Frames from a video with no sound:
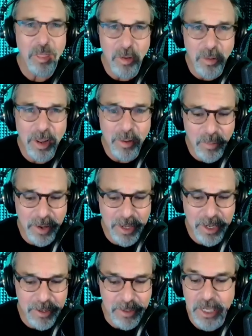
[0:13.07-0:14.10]
31
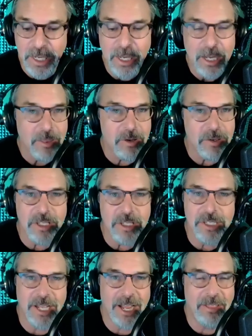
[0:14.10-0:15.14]
years. There's
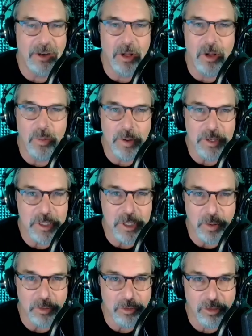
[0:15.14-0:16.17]
this guy that always
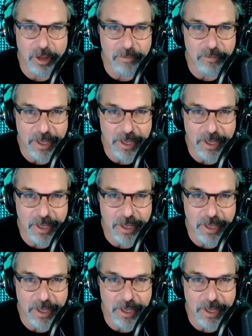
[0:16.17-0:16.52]
goes on,